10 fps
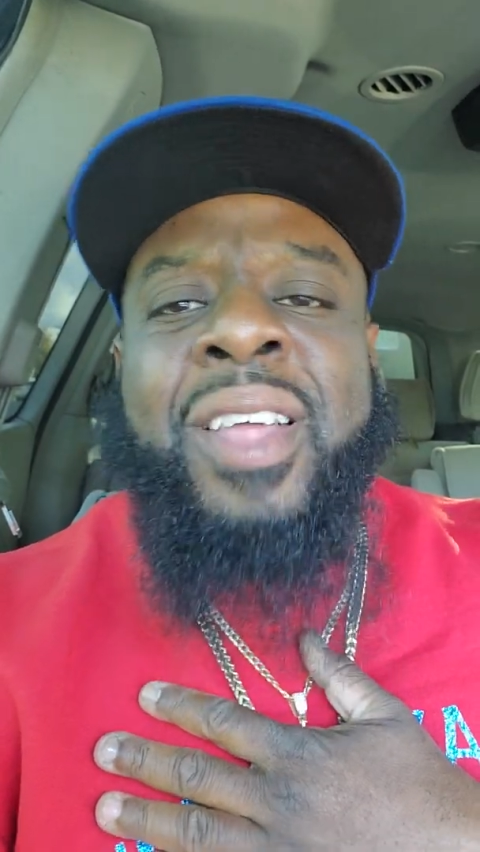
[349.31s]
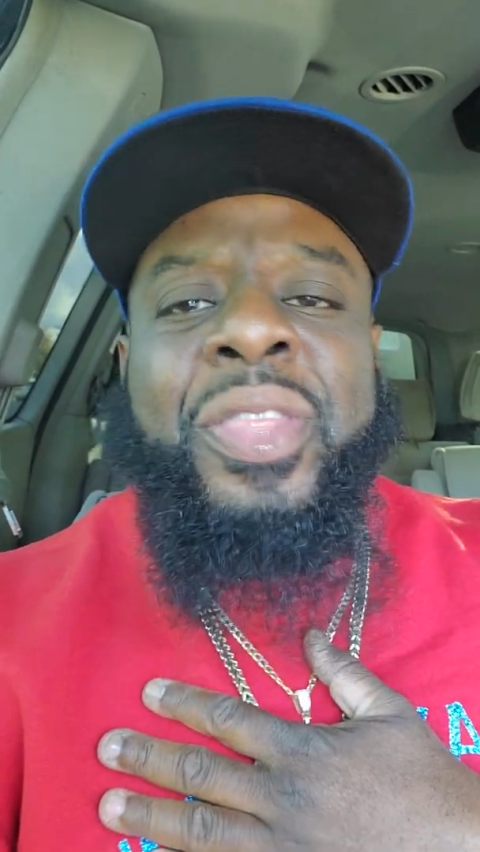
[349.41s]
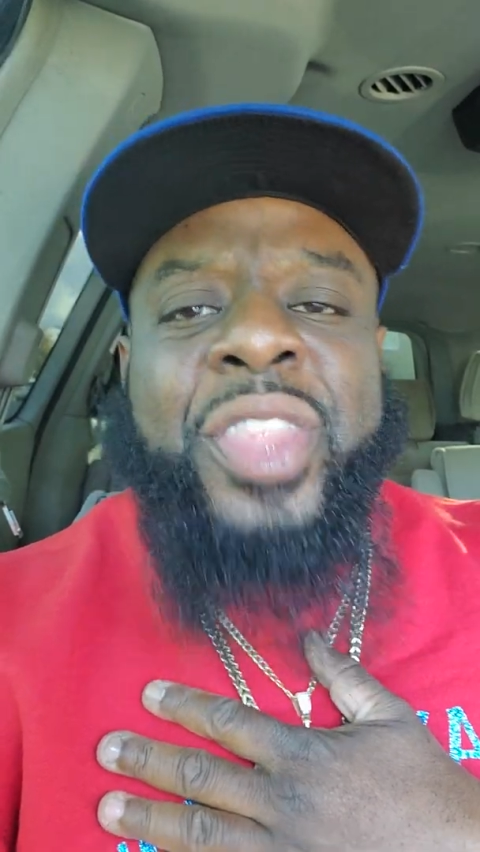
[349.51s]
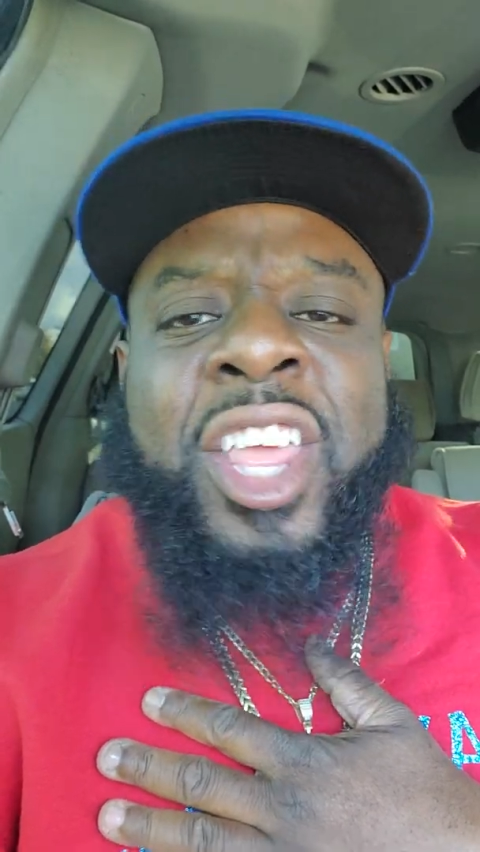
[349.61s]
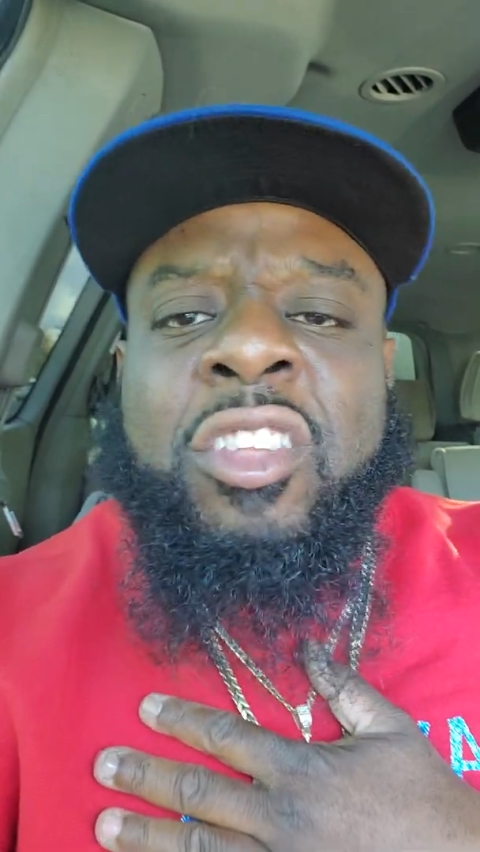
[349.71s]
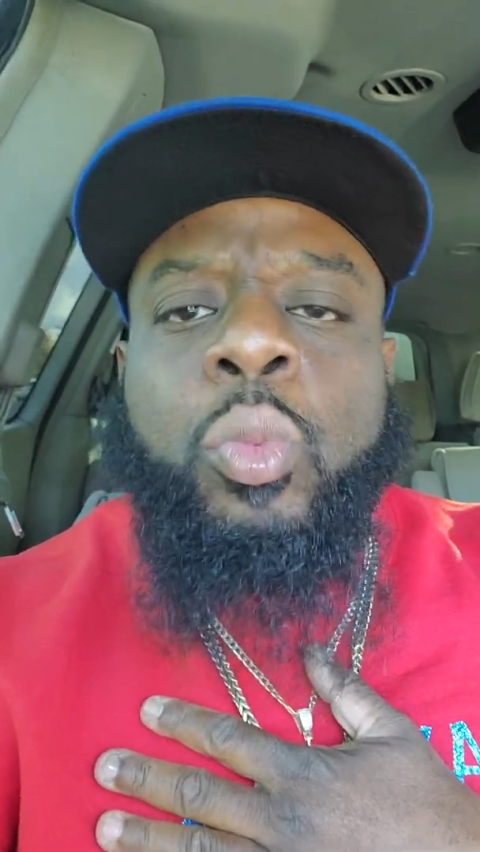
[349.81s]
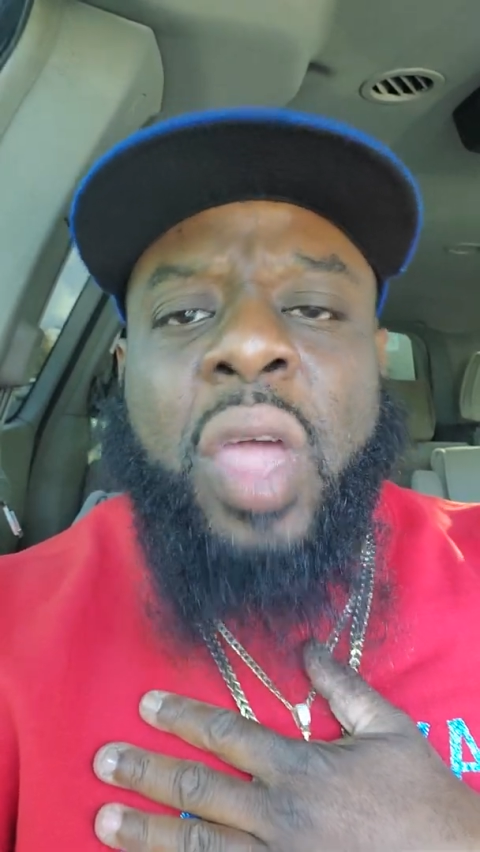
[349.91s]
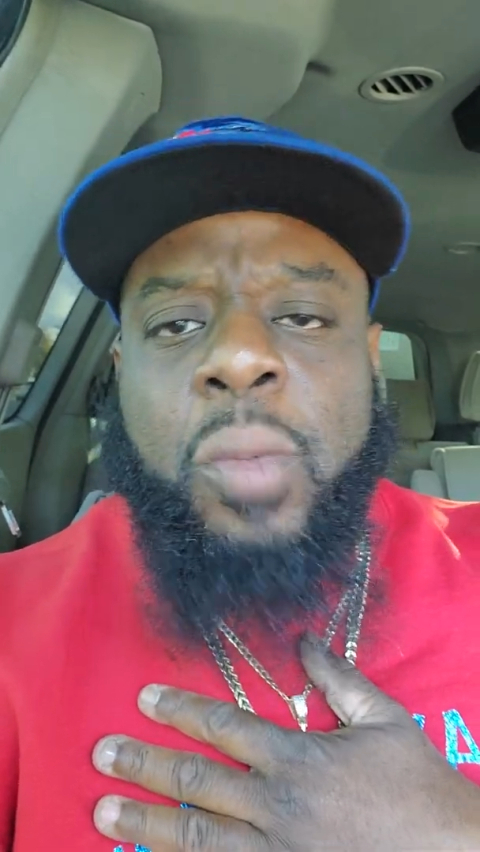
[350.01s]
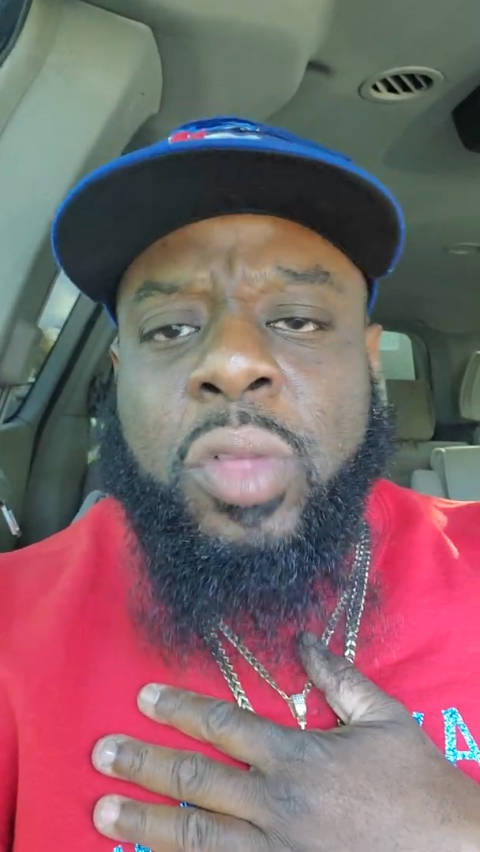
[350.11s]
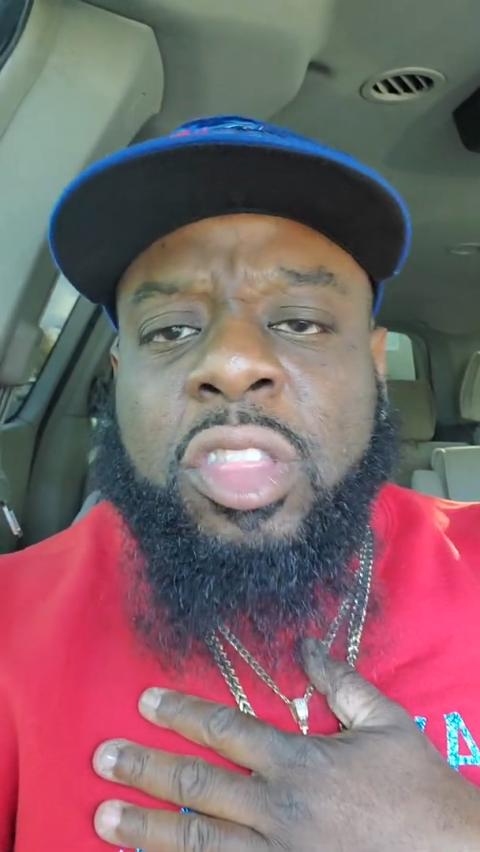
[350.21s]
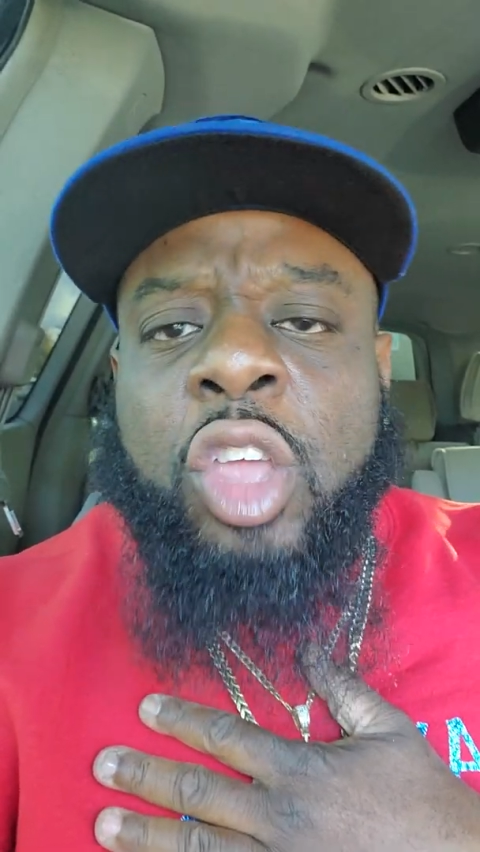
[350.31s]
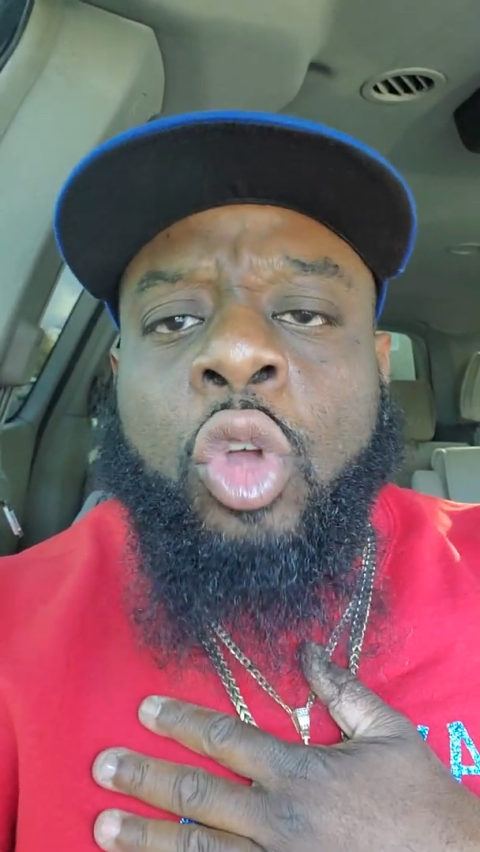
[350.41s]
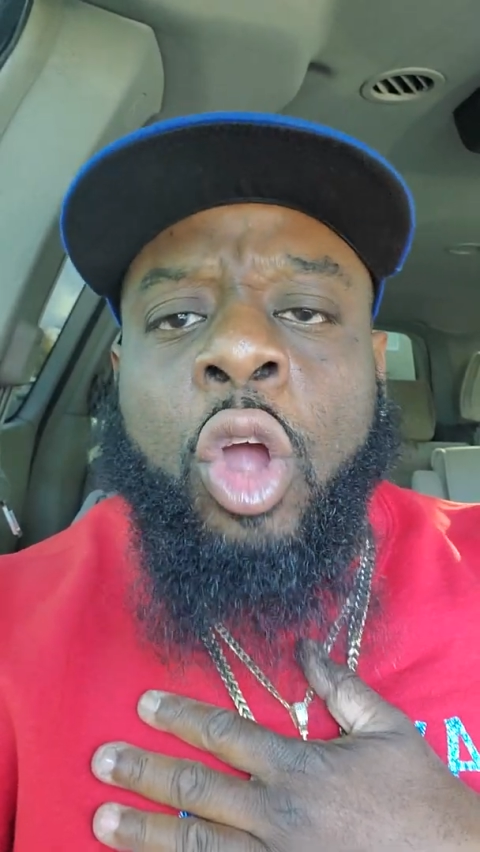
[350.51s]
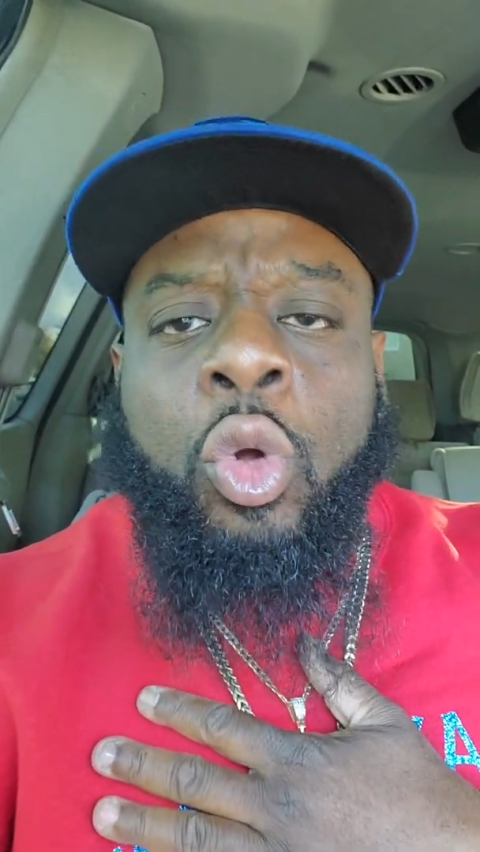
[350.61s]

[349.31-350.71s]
this way within our